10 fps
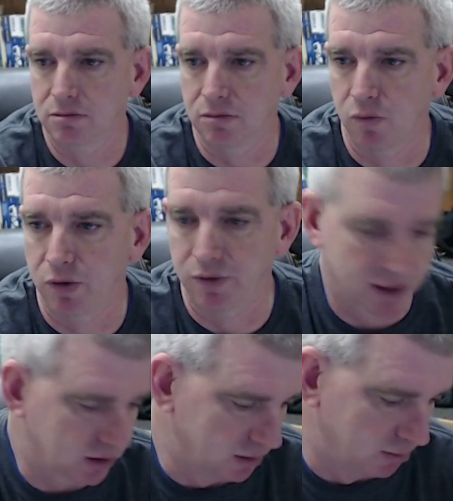We've
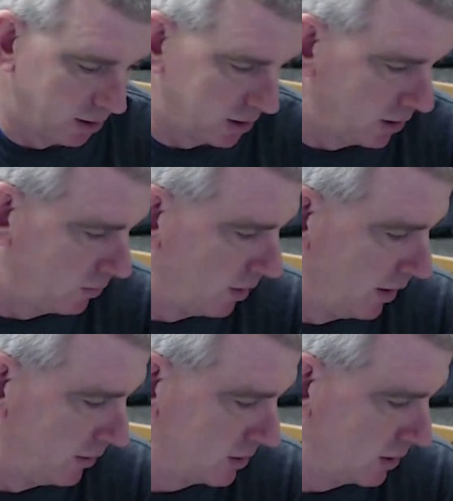got some pretty good
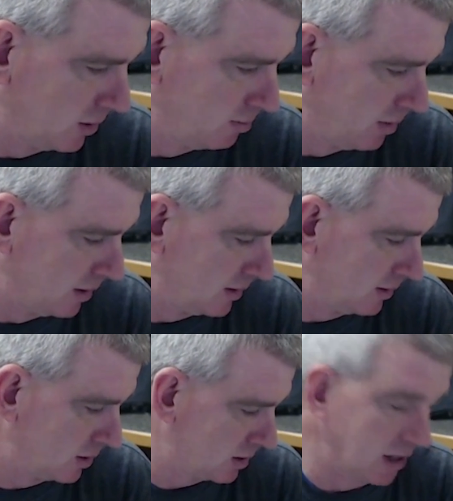weather, but
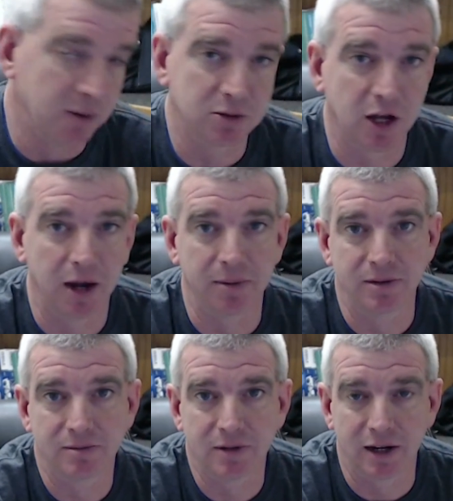snow's
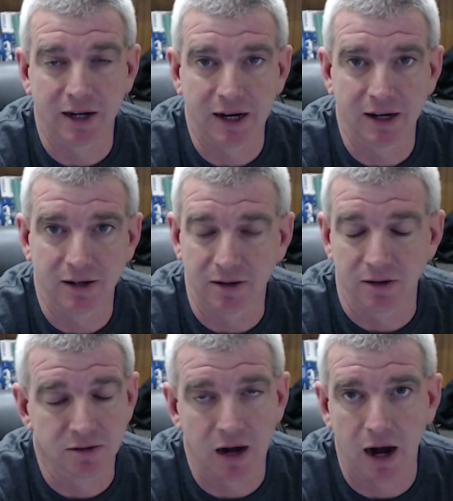coming again,
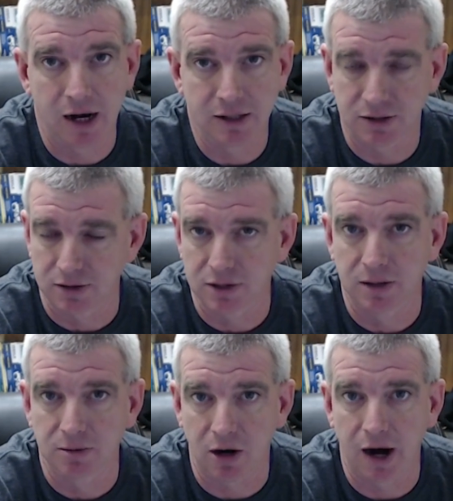or ice or
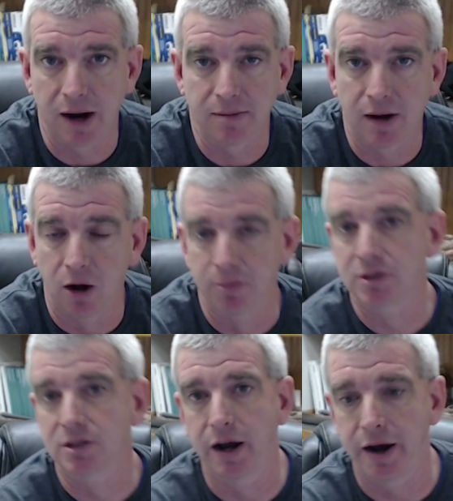some crap. I hope
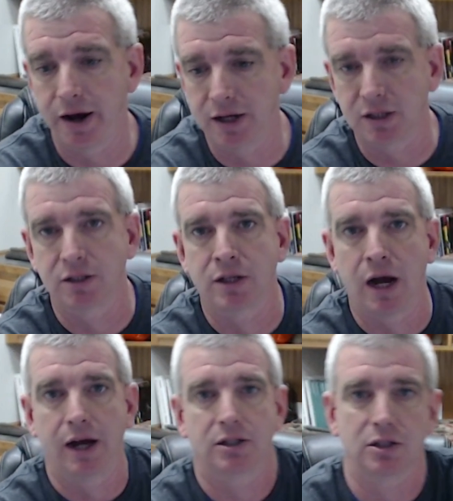it's not ice, because the
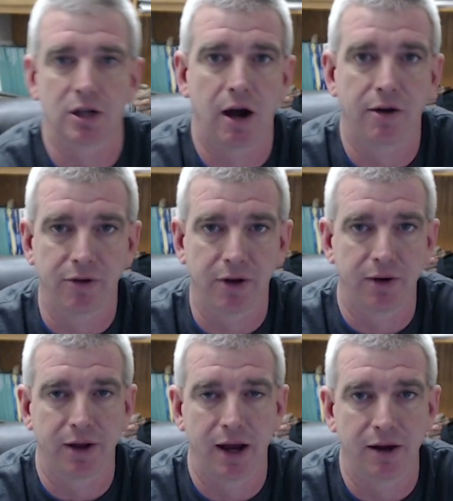ice is awful. I'd
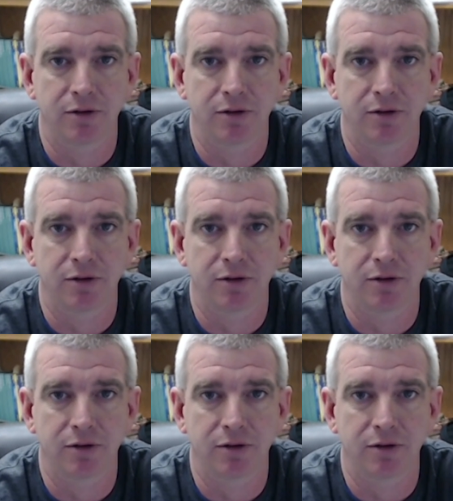rather